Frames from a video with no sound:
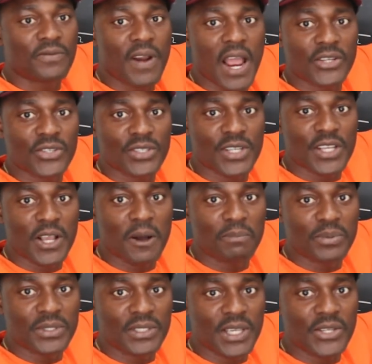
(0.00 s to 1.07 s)
fraction
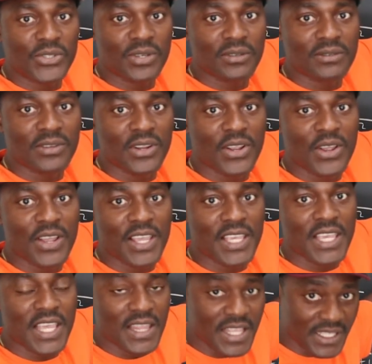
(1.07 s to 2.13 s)
decomposition.
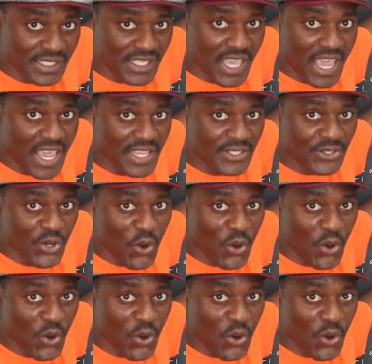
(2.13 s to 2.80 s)
In this case,